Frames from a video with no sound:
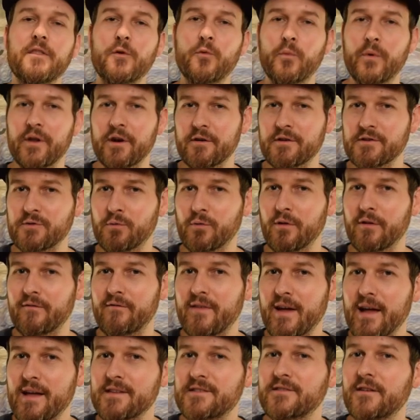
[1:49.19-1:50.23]
The winners will
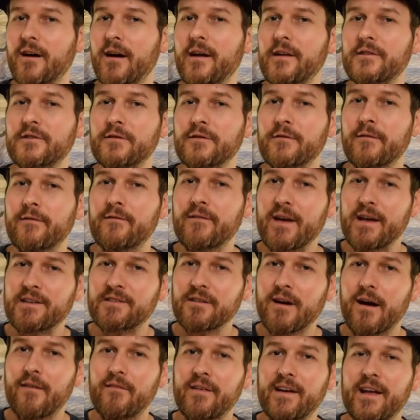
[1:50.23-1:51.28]
advance on to face
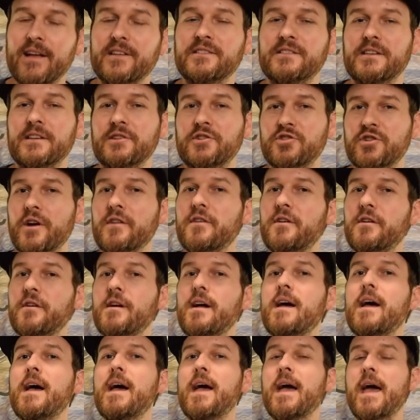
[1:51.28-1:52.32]
off against each other.
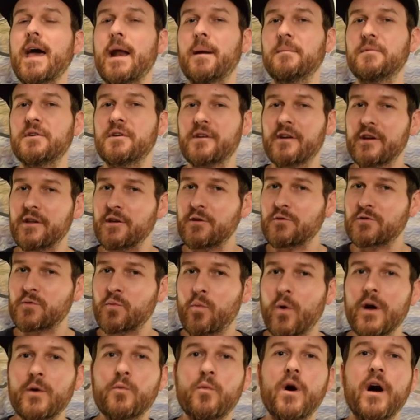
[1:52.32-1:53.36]
And I'm gonna use
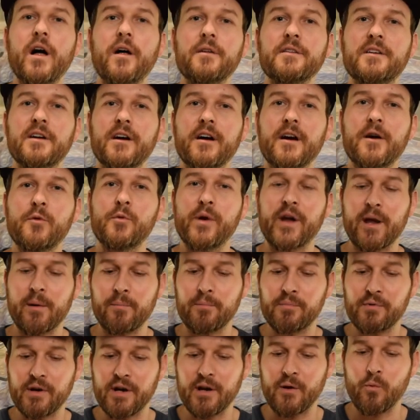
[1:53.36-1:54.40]
one wild card where I
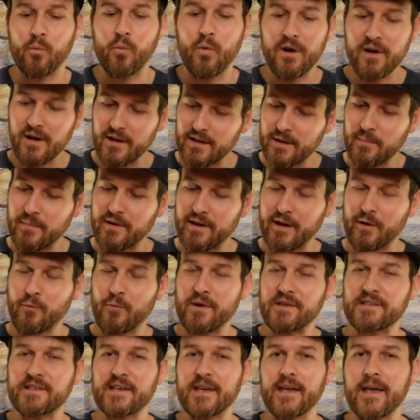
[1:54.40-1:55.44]
can bring one eliminated
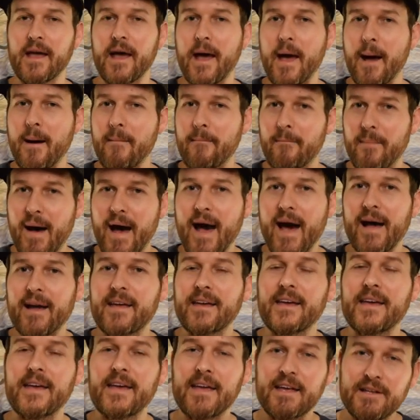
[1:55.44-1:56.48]
whiskey back
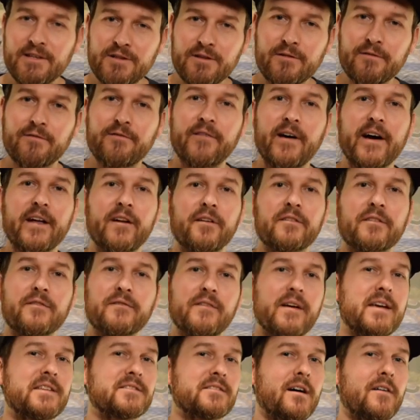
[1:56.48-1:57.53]
into the final to
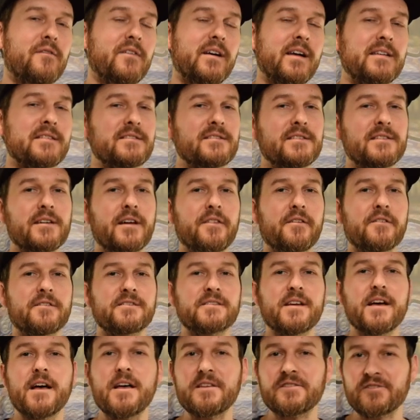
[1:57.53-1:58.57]
face off against the
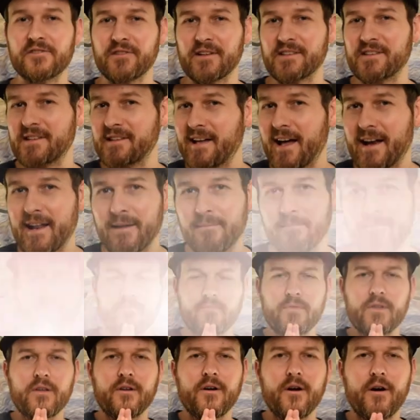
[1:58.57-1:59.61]
others. So let's get at it.
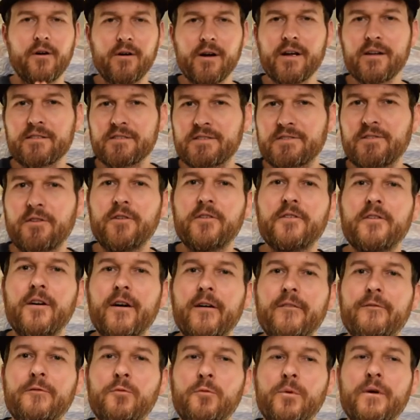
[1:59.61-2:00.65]
All right, starting
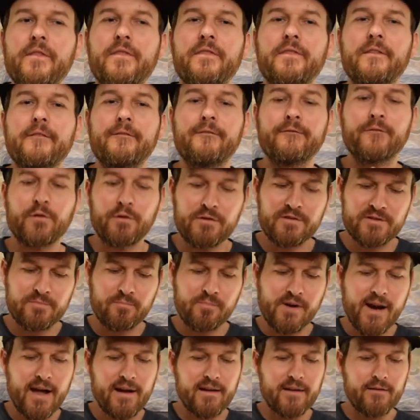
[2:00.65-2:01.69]
off with the first
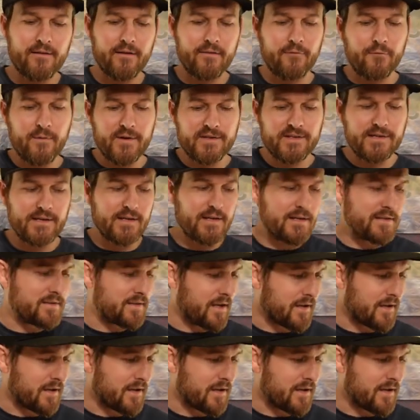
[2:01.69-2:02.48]
bracket of whiskeys.